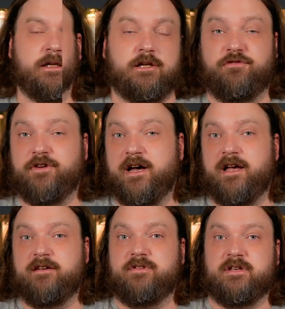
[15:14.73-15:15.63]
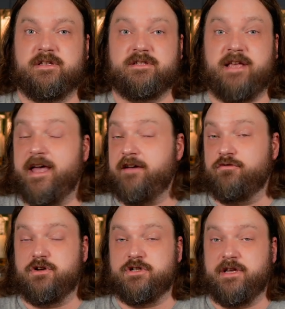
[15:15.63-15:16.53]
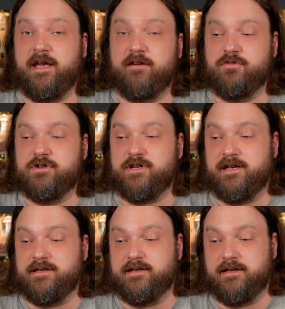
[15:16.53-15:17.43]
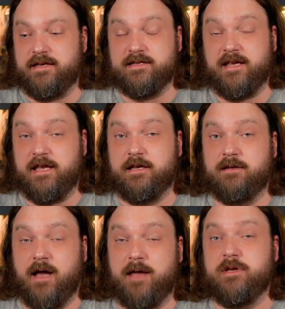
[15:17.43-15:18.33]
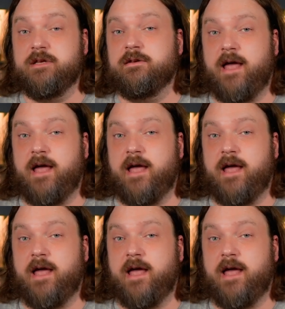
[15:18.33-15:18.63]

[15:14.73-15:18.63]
Now 5 is average, and average I mean